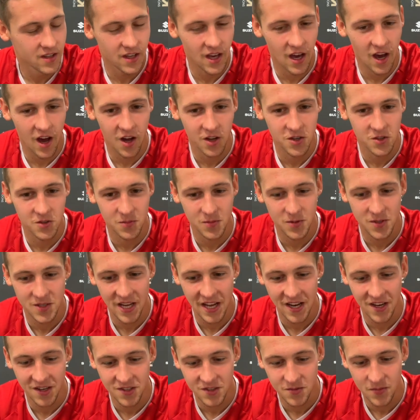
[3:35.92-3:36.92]
Yeah,
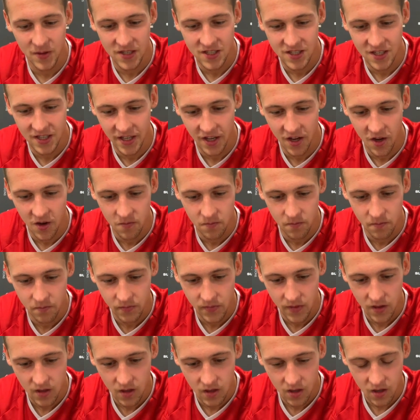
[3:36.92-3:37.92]
100%, especially
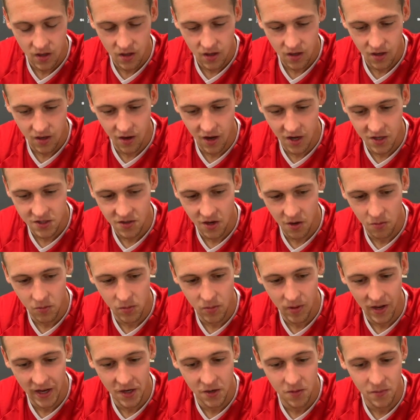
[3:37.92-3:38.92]
last time we
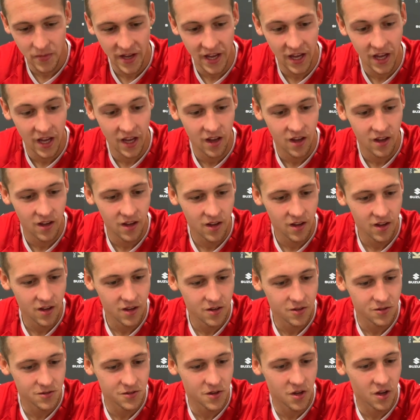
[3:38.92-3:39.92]
played them here,
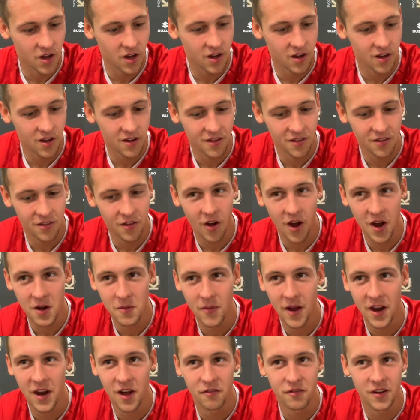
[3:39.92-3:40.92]
it was the 9
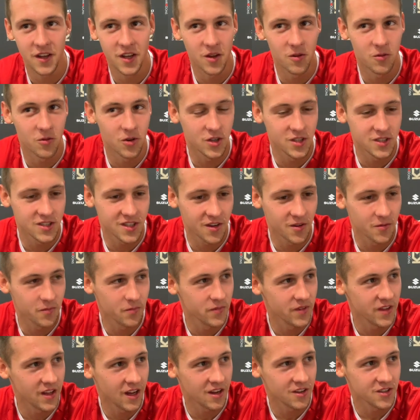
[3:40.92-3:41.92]
men, I think it was.
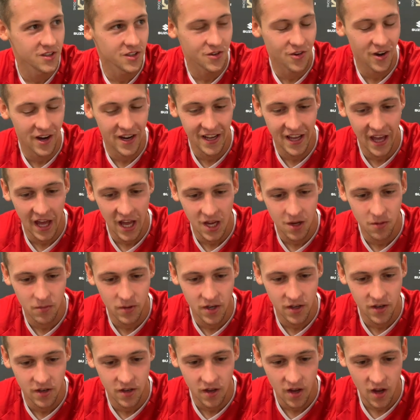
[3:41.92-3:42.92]
That was a great game,
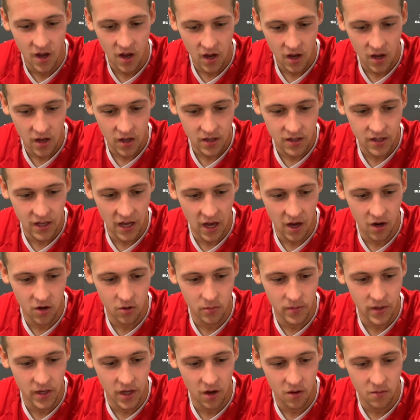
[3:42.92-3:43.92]
and yeah, it'll
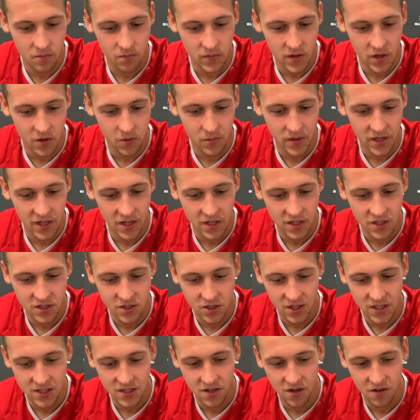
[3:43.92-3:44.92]
be an
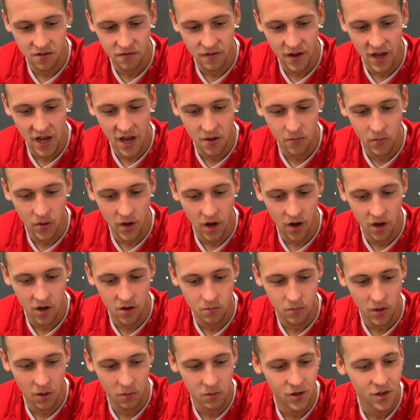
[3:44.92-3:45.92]
interesting affair, but
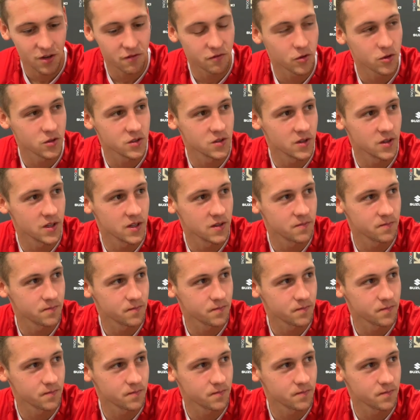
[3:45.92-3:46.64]
I'm looking forward to it.